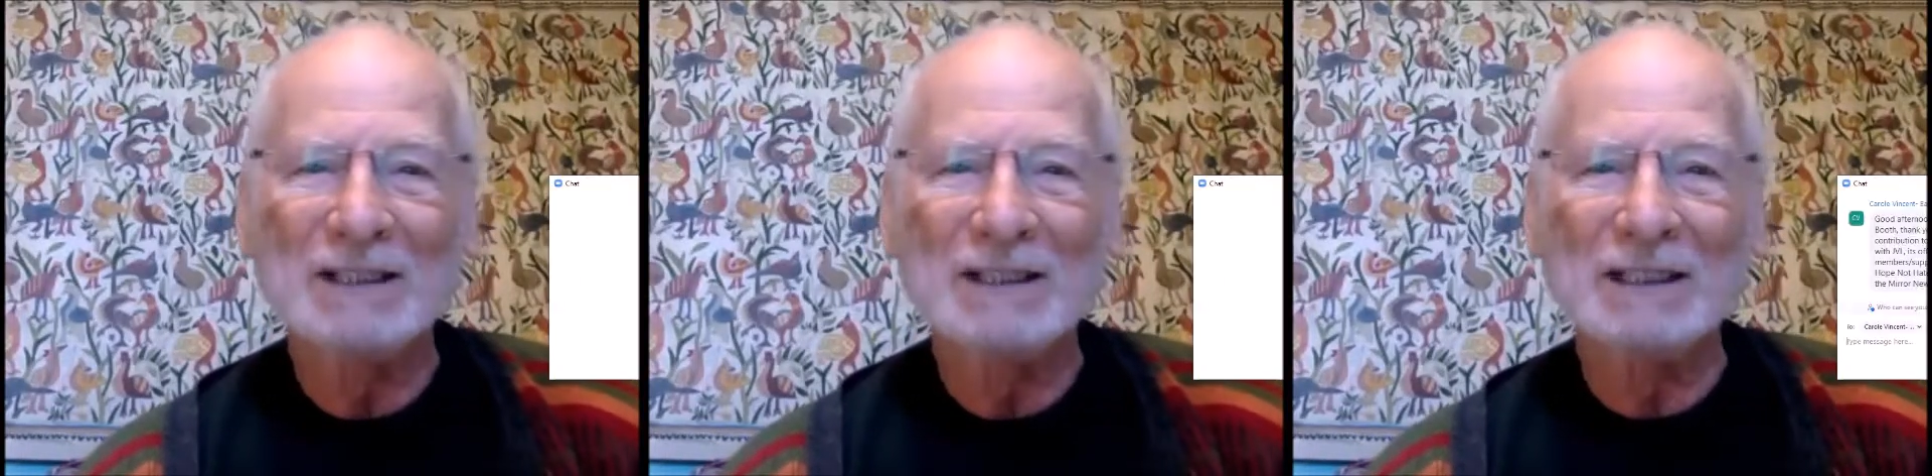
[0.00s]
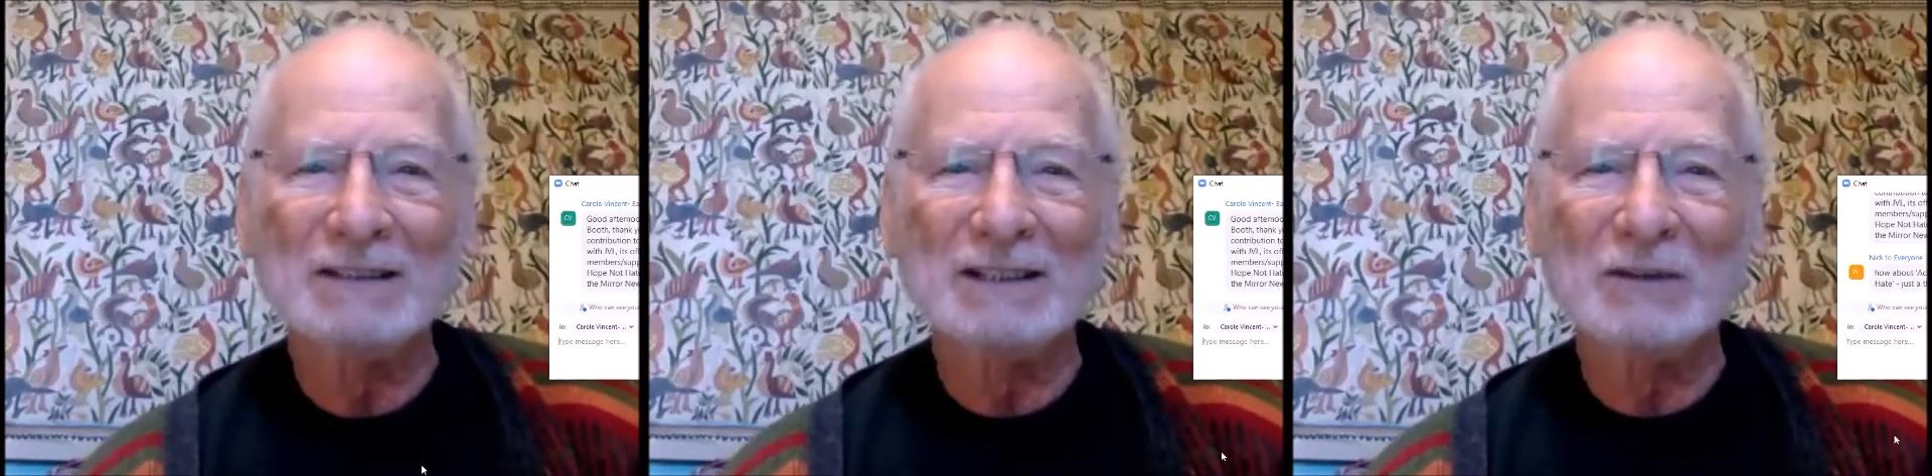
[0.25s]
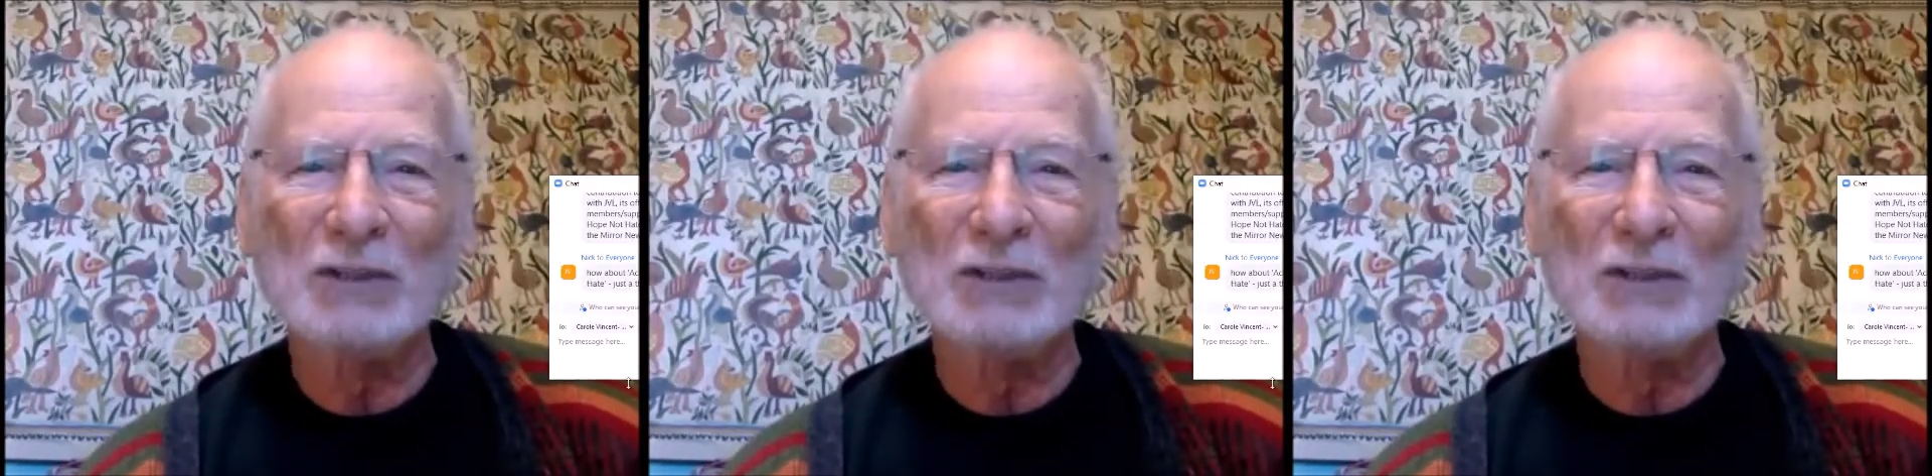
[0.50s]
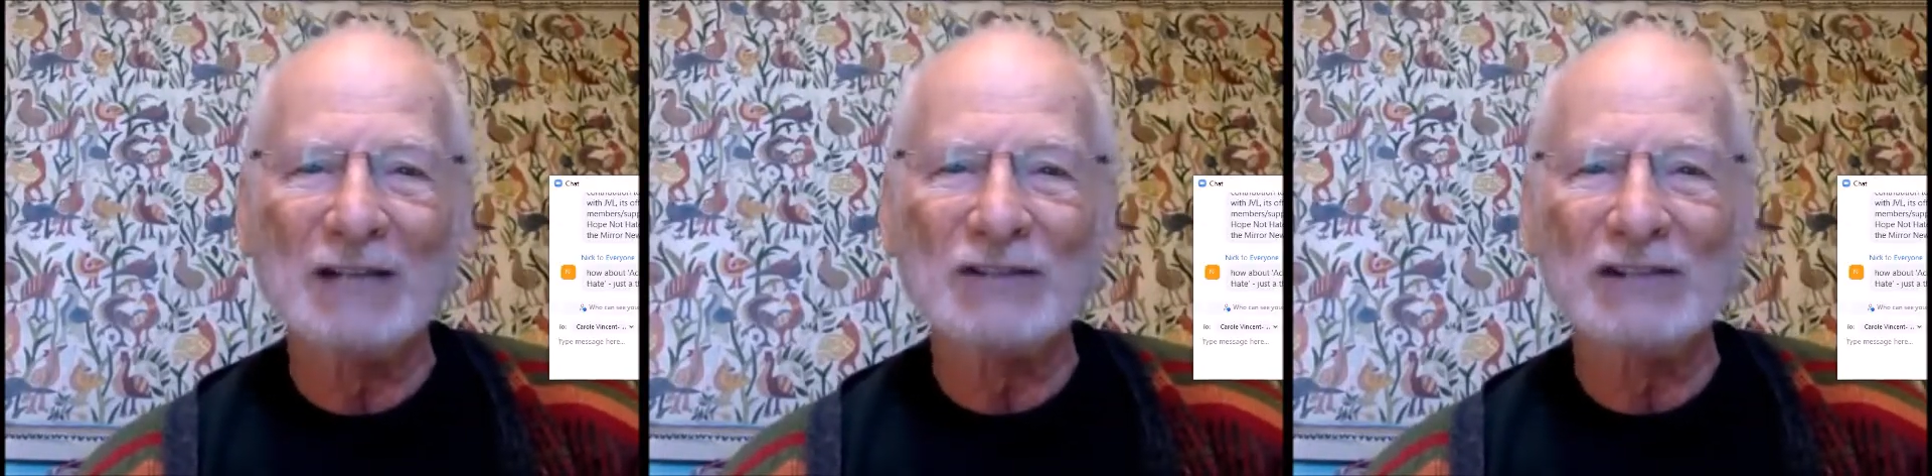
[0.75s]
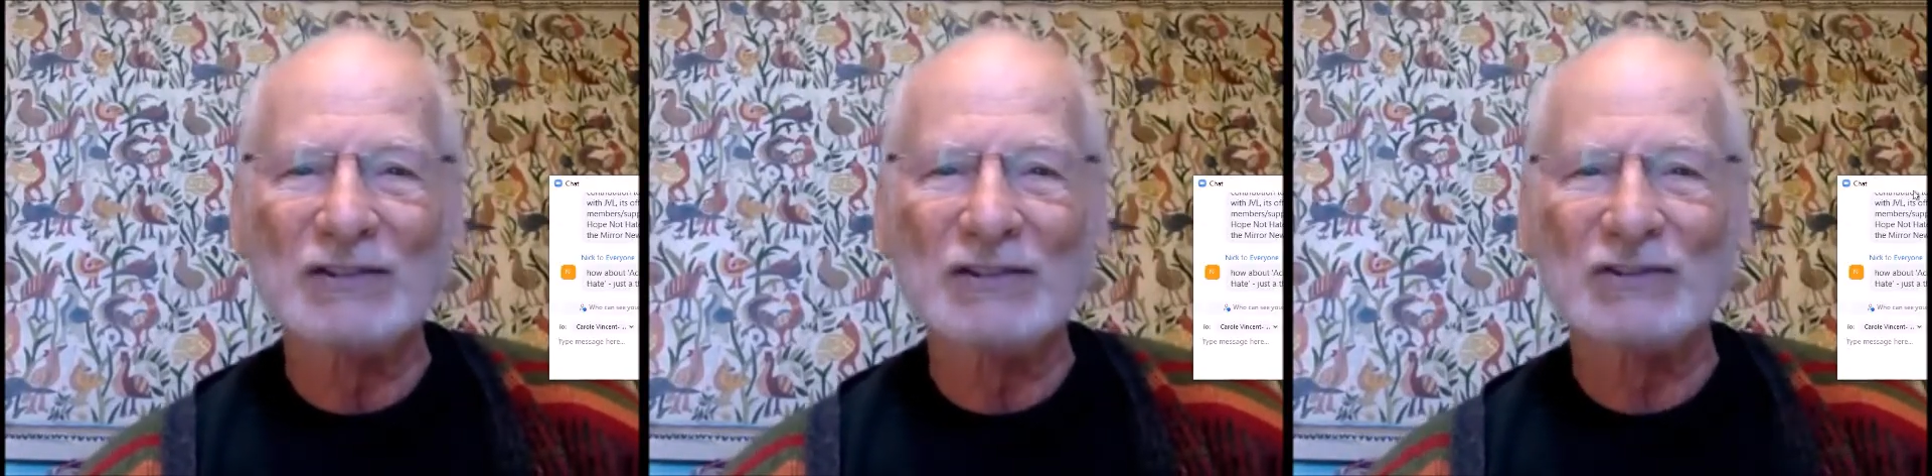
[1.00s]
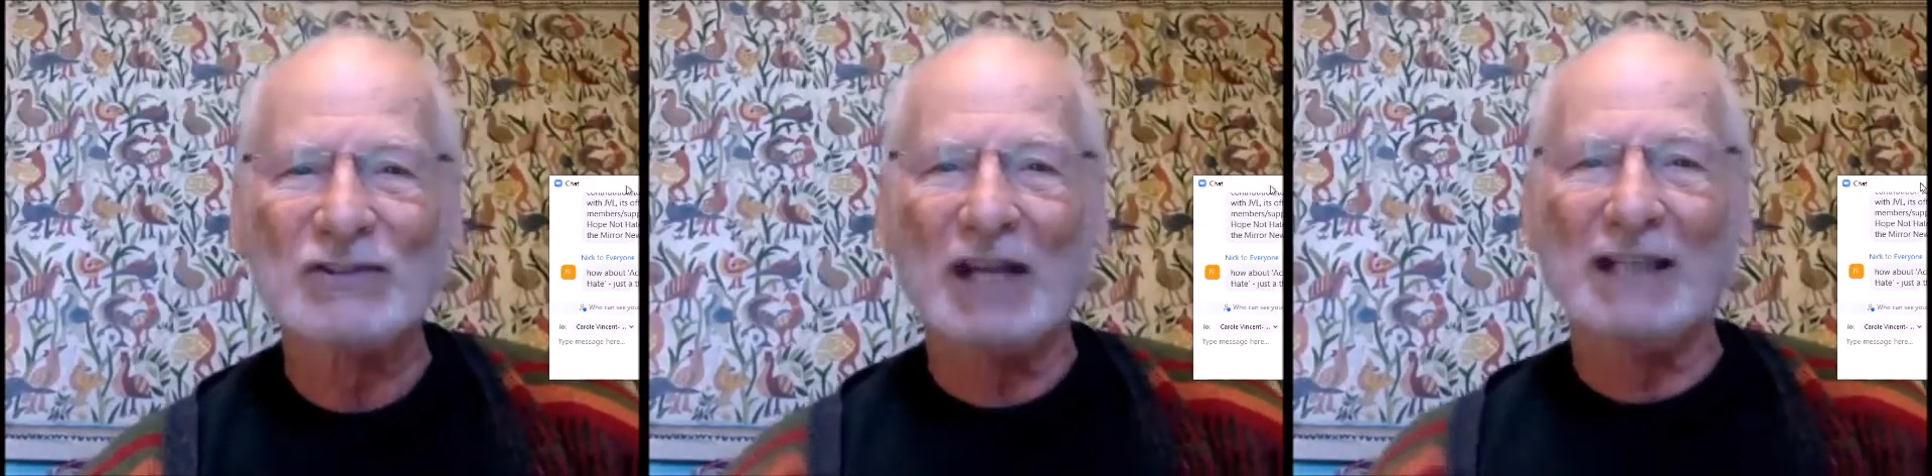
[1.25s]
the, the
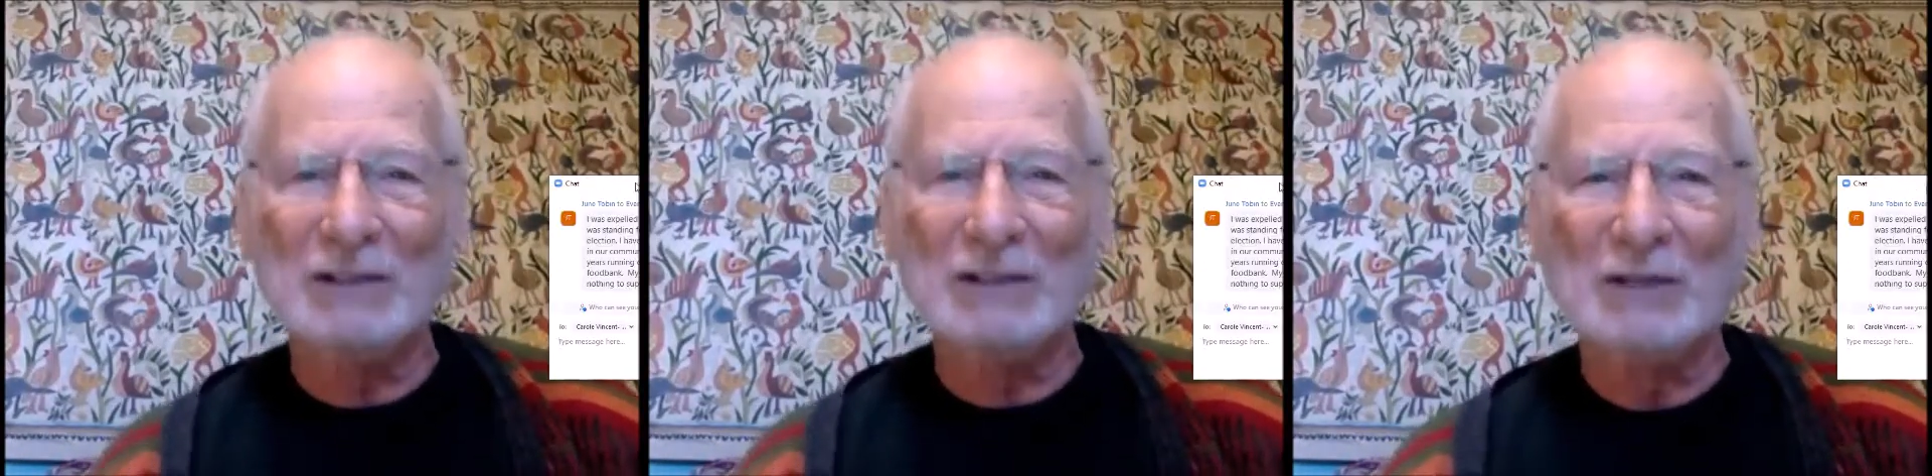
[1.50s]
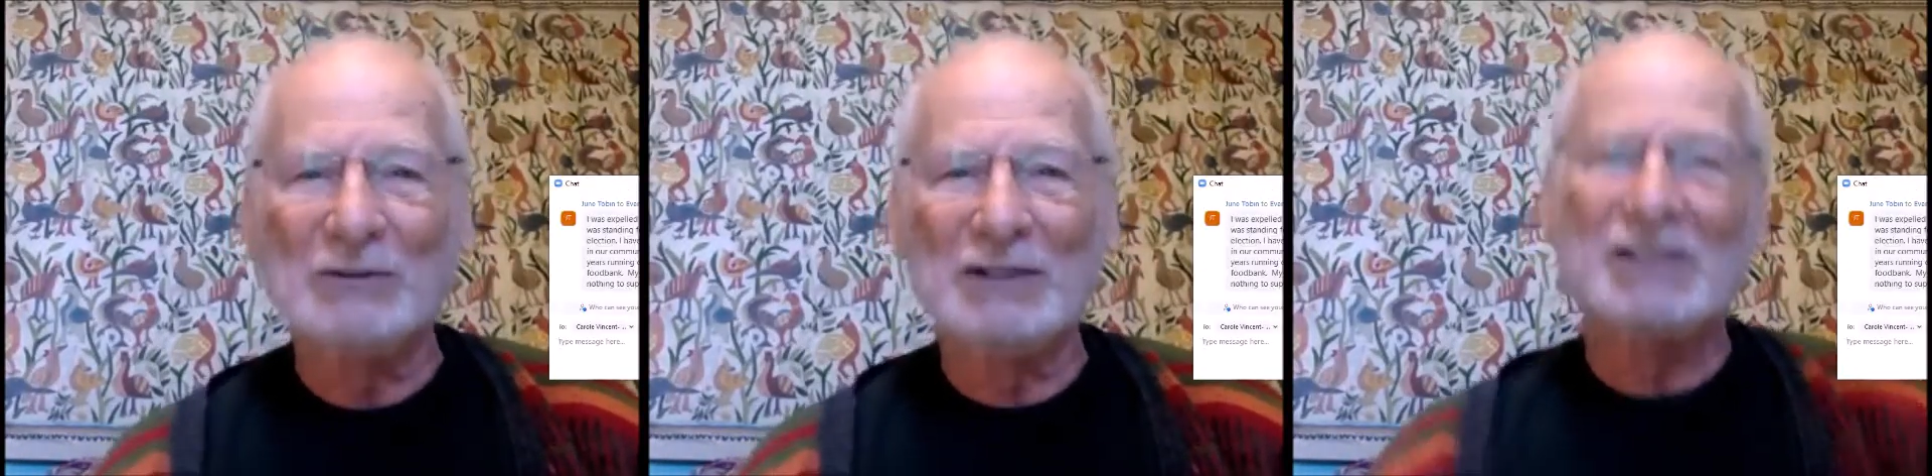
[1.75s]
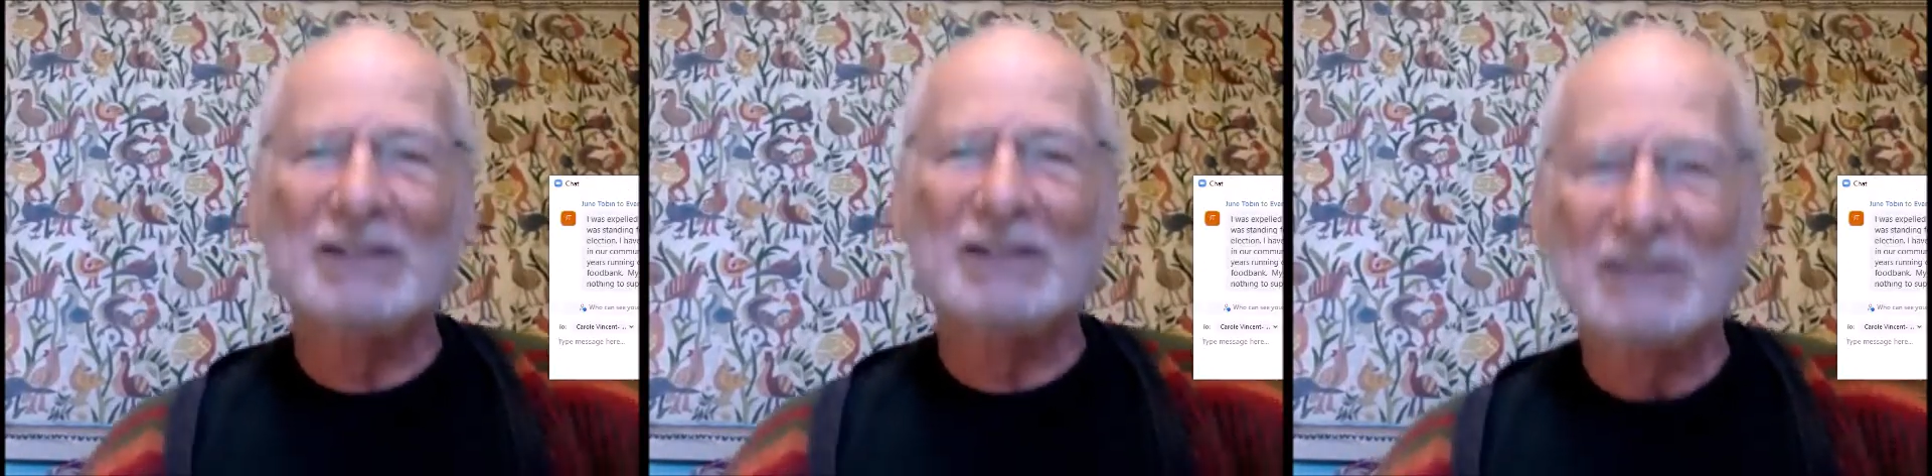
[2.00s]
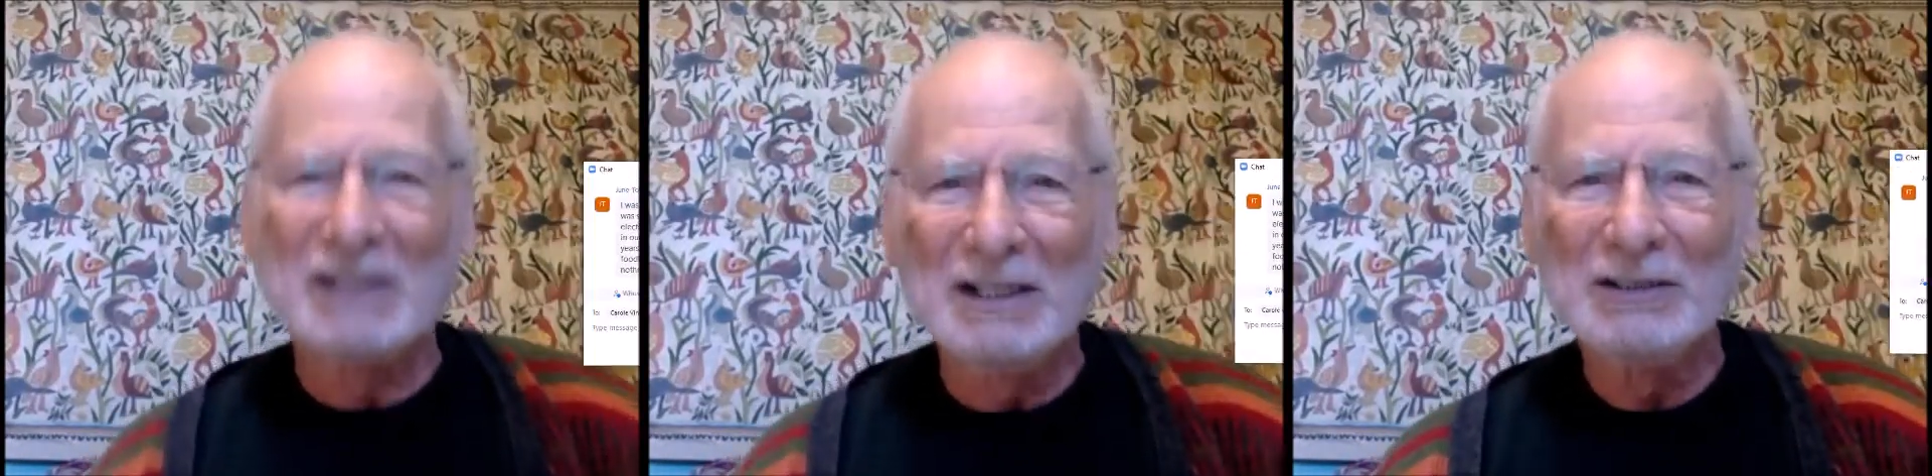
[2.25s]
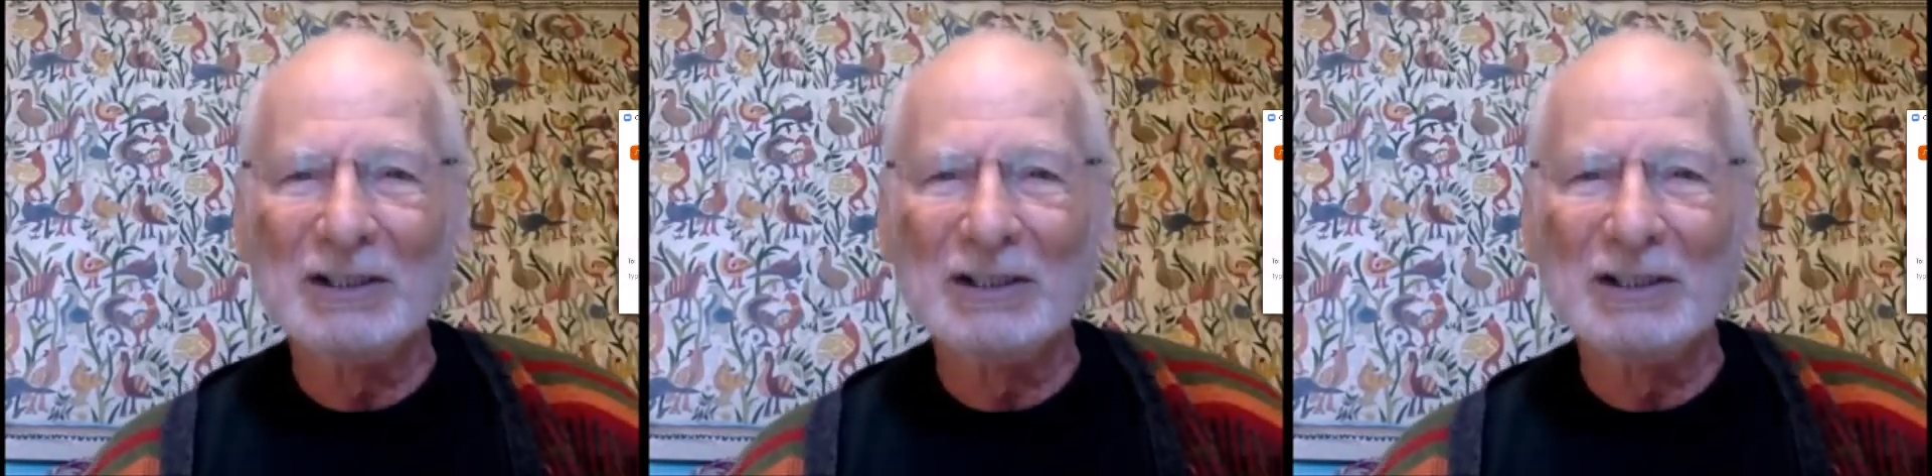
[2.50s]
organization saying, you know, this is,